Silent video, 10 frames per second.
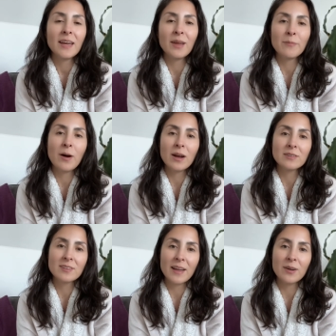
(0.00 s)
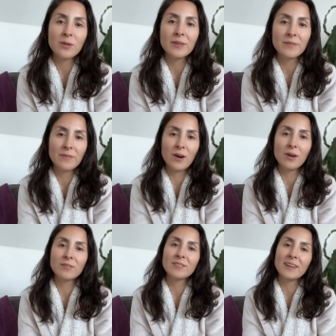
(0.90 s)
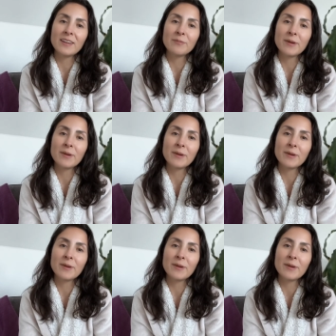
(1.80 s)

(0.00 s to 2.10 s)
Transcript: A mock cycle involves taking